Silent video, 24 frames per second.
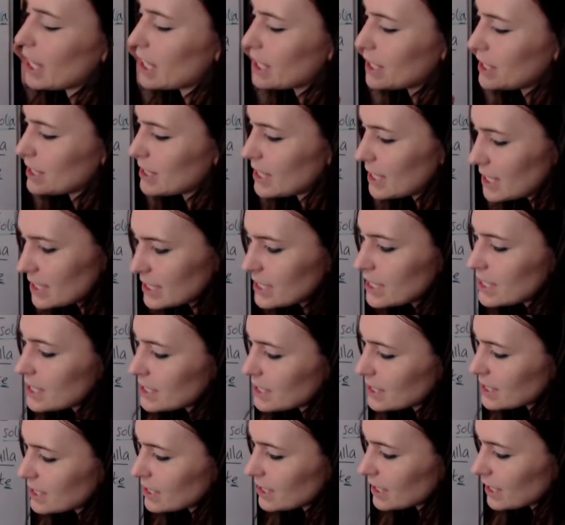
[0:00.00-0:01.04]
this
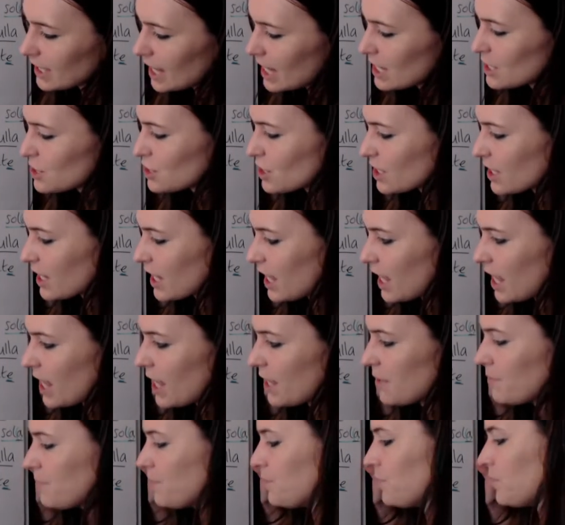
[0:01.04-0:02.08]
is lascia
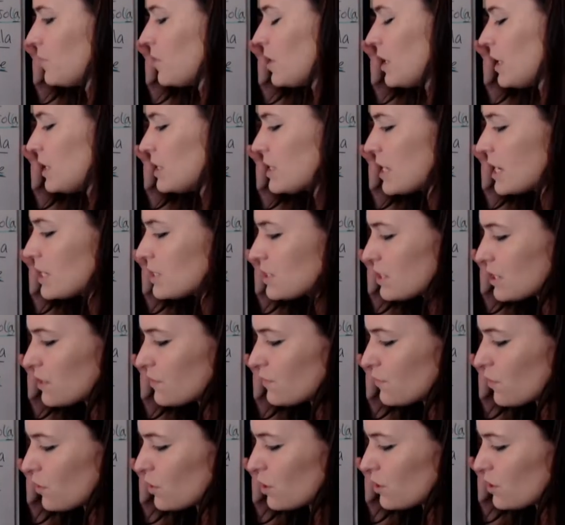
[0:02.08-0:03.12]
che is actually
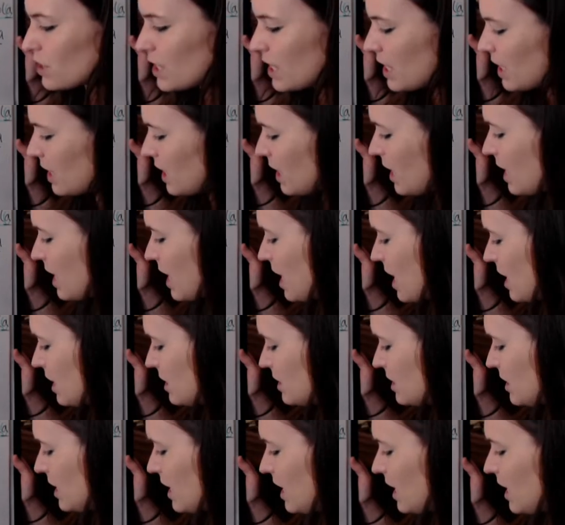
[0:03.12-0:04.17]
followed here and
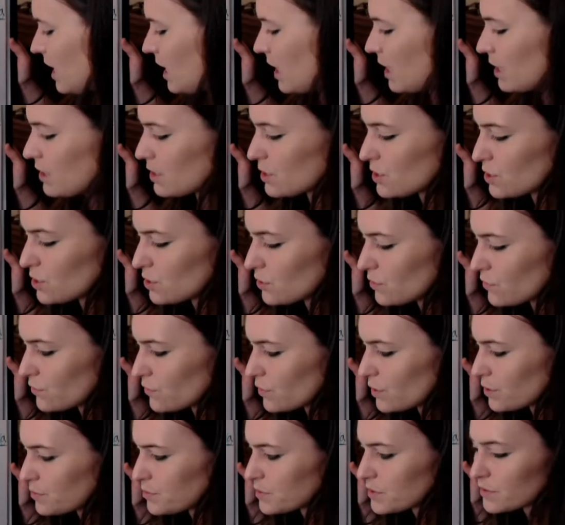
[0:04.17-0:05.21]
here, the two
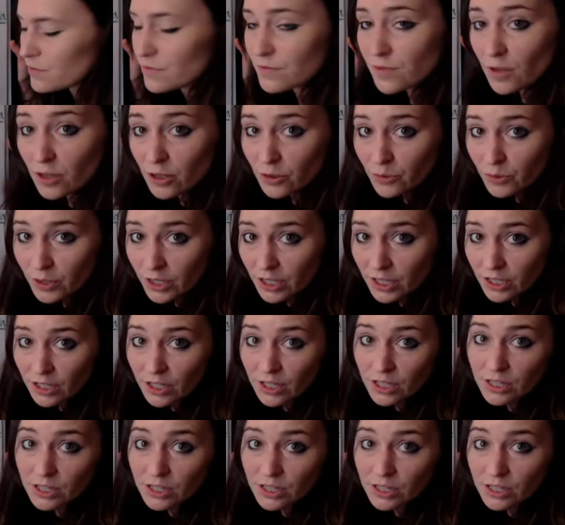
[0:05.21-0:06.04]
verbs that follow it,